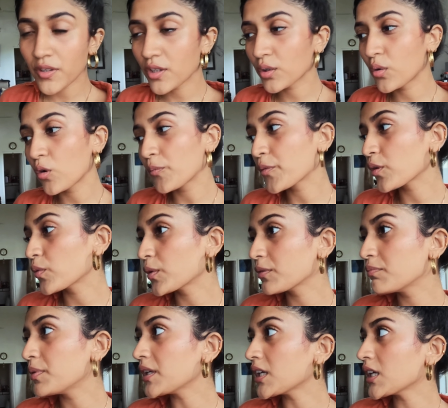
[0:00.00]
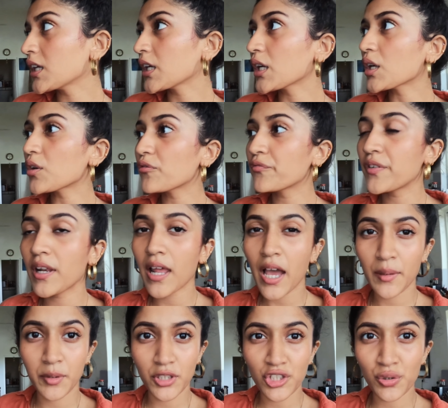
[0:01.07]
with the GoPro would be, will
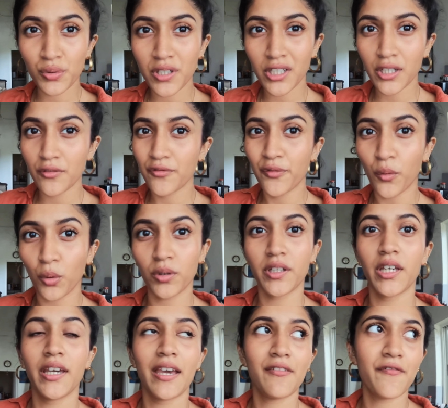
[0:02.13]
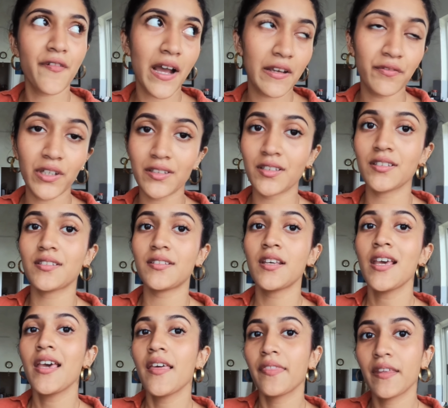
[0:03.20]
I be shooting in 4K and 5K, since
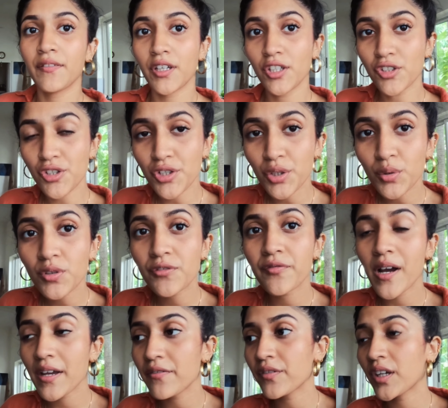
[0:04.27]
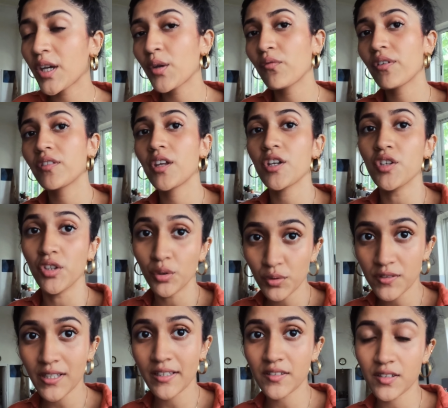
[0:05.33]
they've introduced 5K with their new
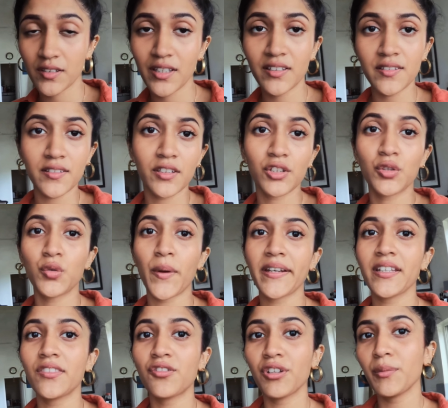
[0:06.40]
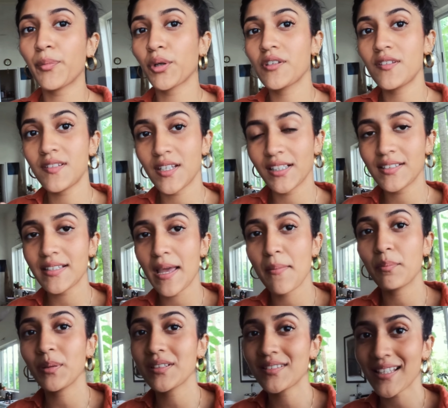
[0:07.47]
sensor, that's the 23.6
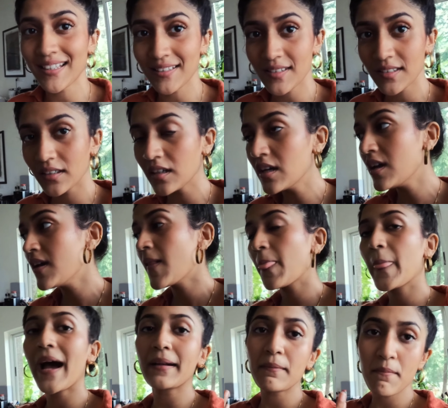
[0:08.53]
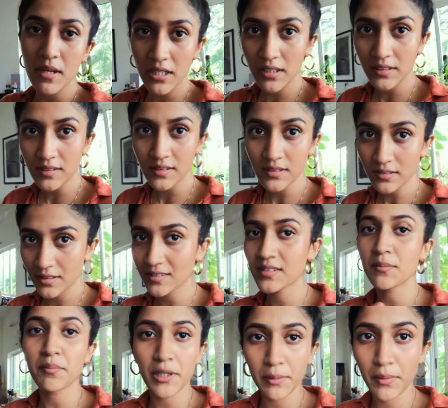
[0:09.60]
MP sensor. That
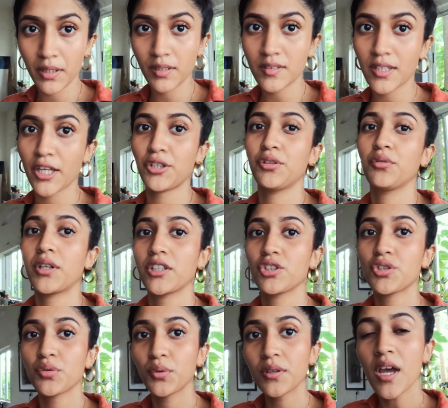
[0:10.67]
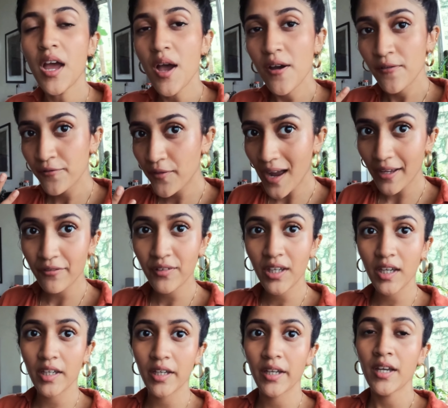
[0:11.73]
simply means that you can shoot
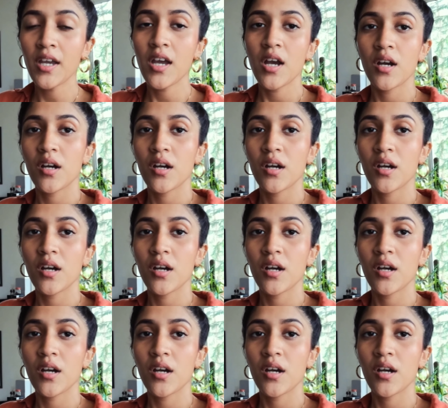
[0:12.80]
5K